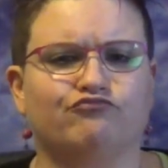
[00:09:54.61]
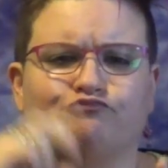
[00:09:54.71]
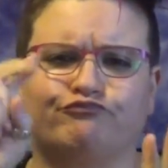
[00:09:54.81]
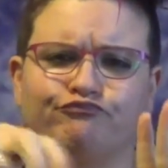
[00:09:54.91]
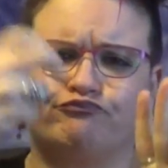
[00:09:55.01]

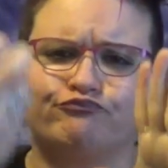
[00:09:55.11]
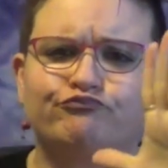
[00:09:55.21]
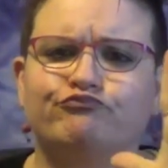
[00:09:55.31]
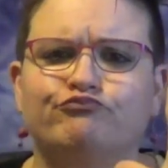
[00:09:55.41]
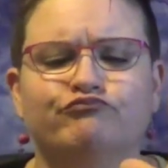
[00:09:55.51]

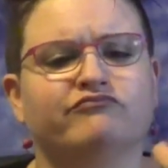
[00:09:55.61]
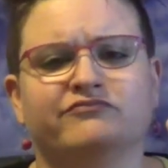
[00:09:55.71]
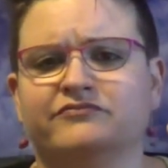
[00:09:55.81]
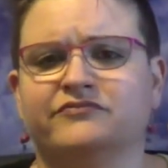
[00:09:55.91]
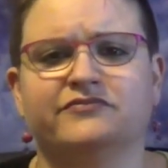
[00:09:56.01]
I
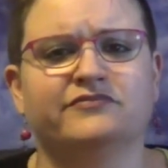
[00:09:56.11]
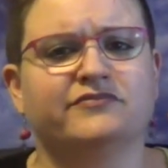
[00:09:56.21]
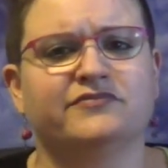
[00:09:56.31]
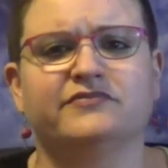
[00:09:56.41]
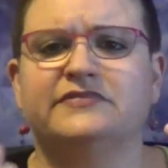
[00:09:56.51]

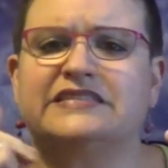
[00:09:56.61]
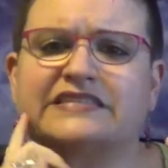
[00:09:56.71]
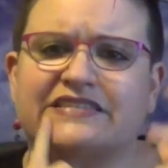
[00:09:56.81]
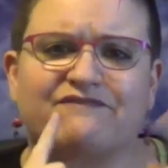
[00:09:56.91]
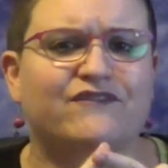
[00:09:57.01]
am
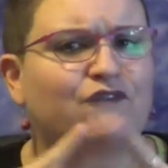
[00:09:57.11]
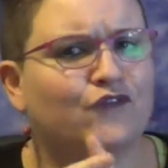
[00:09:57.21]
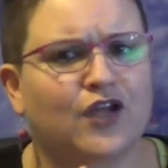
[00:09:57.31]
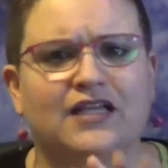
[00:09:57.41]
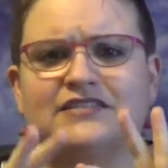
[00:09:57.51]

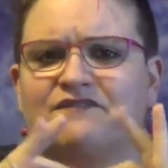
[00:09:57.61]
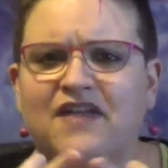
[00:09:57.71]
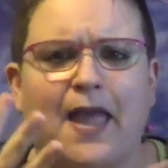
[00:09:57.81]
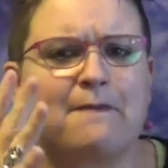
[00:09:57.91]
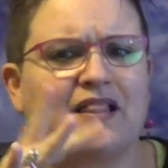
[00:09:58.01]
involved
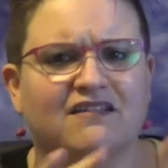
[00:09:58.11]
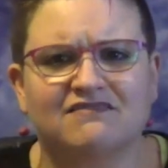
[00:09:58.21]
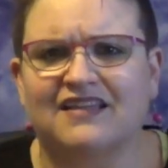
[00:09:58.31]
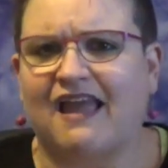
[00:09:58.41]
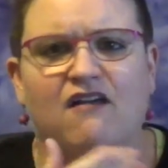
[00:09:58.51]
I
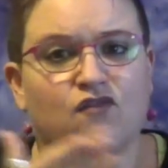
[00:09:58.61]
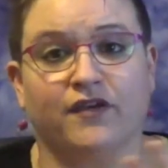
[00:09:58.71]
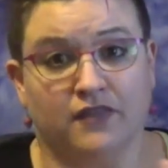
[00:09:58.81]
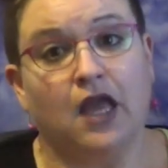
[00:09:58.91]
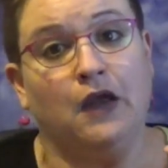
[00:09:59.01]
have deaf
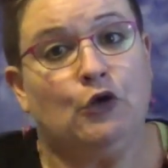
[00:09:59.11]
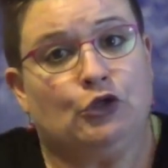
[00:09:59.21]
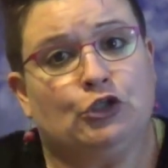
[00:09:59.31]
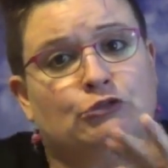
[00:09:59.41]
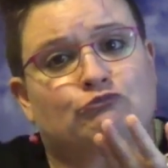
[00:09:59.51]
friends and
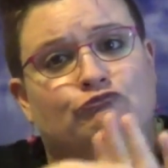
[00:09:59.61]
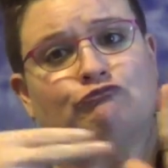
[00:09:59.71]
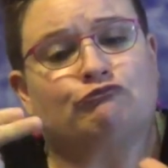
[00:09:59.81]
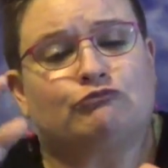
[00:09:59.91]
family.